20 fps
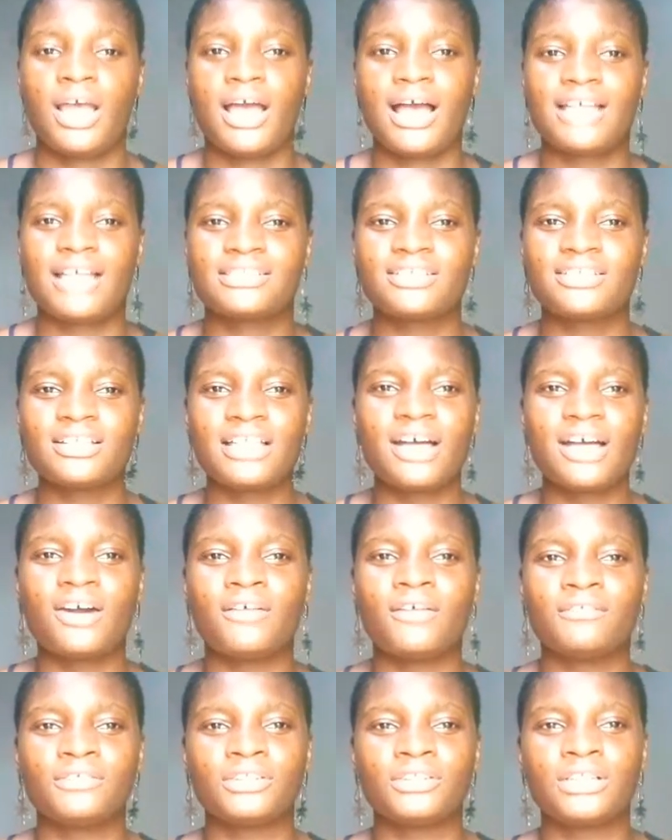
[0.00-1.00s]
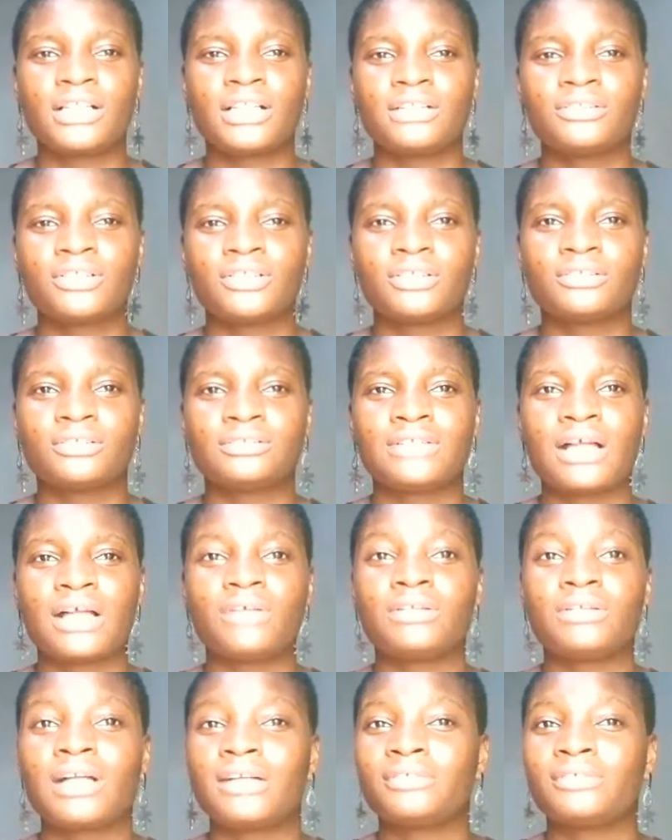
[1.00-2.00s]
I saw that of
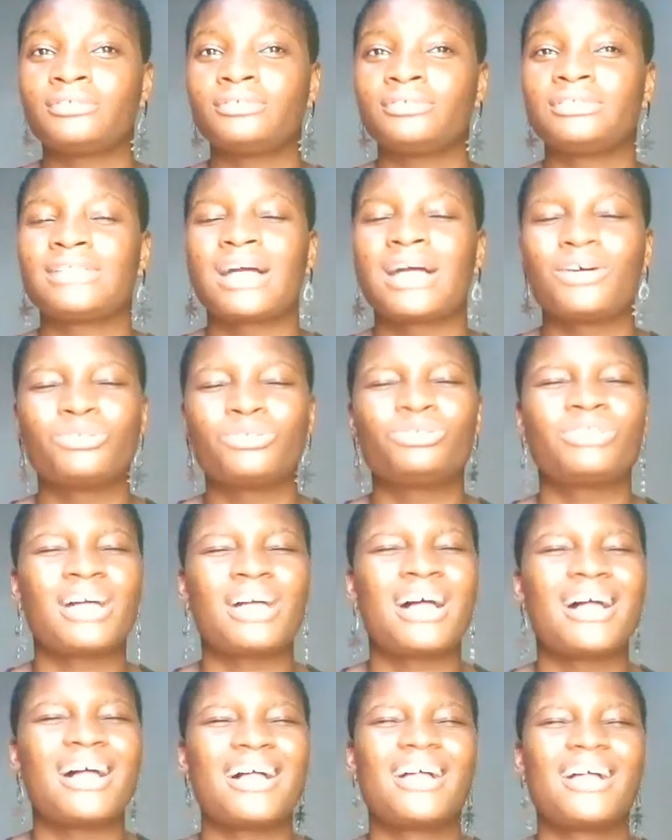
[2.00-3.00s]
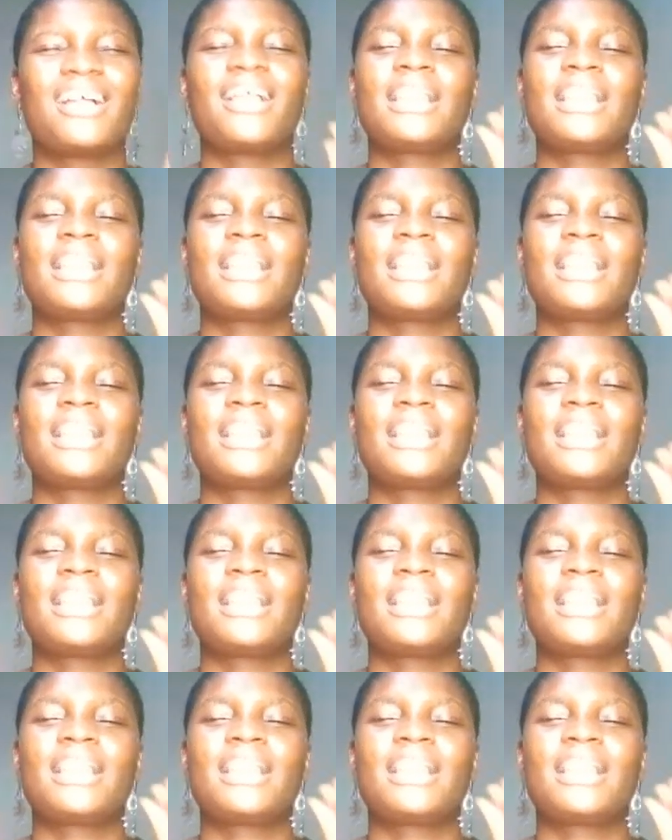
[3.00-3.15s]
Laura